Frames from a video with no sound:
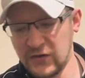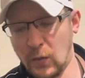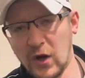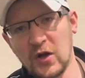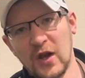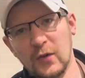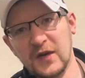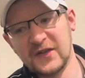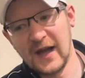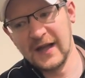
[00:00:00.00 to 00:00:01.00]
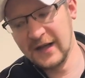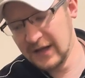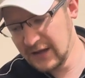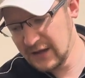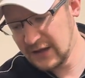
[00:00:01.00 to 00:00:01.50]
What colour are we saying?
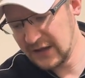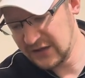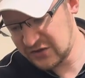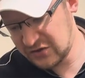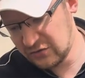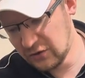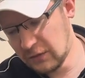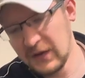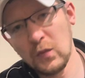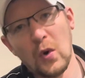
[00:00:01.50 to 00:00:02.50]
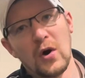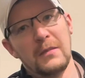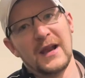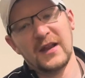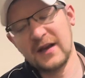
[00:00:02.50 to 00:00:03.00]
It's strawberry,
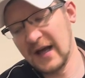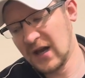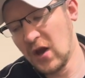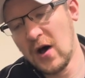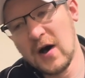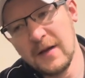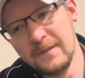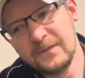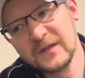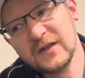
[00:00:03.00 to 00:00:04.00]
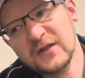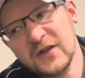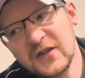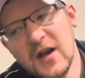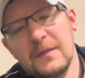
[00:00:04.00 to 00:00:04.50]
watermelon and lime. So
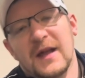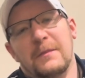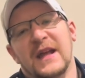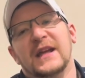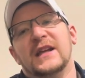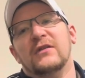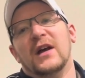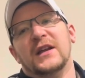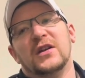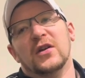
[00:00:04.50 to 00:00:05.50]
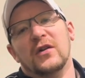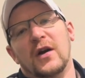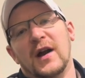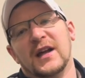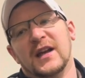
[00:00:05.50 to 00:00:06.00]
it's going to be a pinky reddy colour,
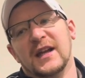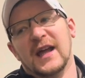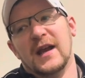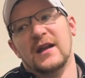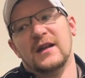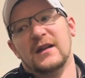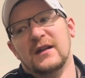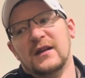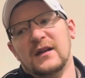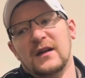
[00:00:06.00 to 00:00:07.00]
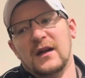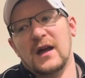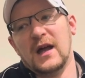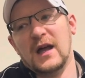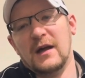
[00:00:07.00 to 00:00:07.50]
I reckon, again.
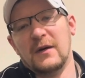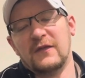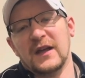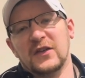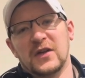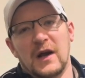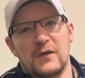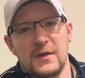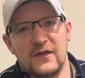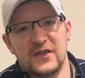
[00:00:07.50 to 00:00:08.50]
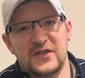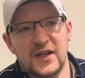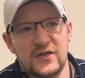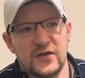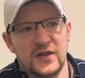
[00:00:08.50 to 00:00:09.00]
Um, I think it's going to have a bit of a
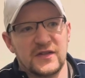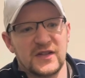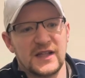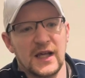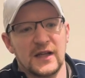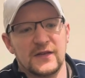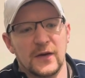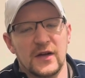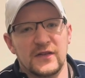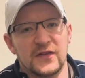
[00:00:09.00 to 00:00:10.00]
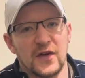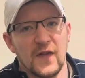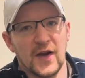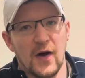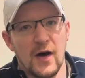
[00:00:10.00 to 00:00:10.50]
citrus kick to it as it's got
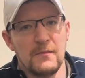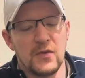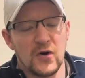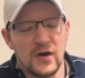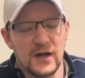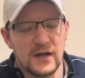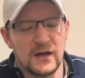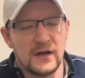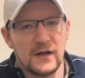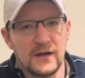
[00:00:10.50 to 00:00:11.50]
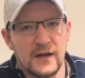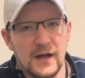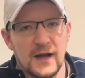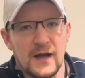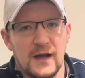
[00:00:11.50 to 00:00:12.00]
the lime, but
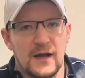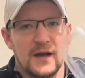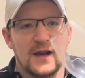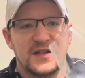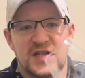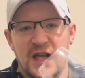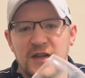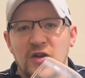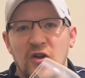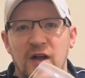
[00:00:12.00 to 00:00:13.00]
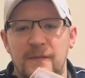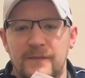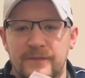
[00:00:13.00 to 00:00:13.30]
uh, let's check the colour.